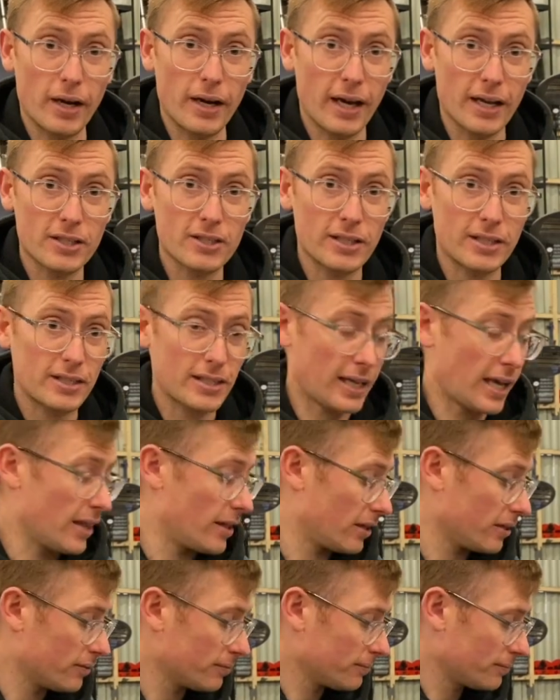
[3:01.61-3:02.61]
nicely together.
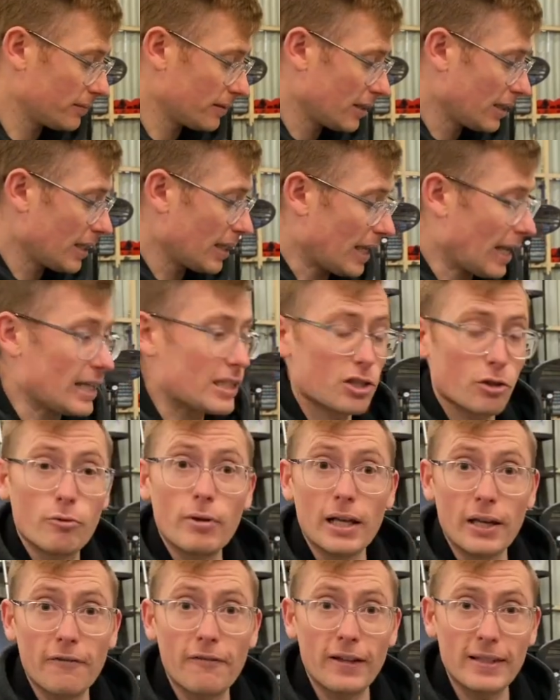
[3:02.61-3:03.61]
It's a
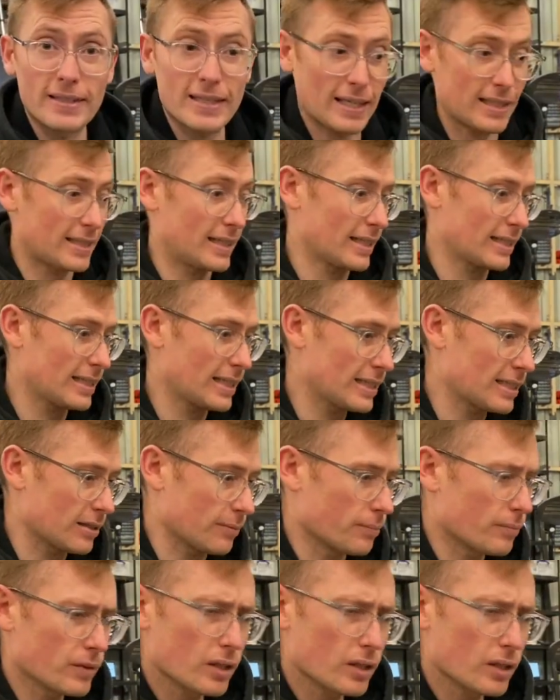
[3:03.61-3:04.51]
really fantastic system.